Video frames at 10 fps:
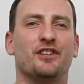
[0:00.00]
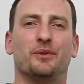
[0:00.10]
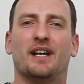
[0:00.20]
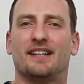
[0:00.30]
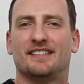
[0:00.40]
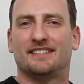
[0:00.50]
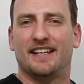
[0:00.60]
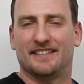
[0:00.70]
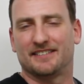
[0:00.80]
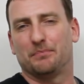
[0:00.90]
United
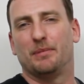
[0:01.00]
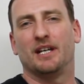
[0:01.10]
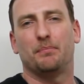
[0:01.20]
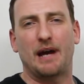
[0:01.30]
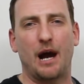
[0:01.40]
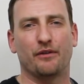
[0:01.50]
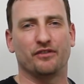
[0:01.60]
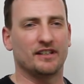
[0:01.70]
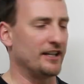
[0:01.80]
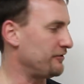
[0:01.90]
States. It's a big,
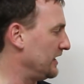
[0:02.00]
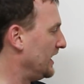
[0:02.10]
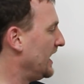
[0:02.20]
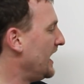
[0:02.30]
powerful country.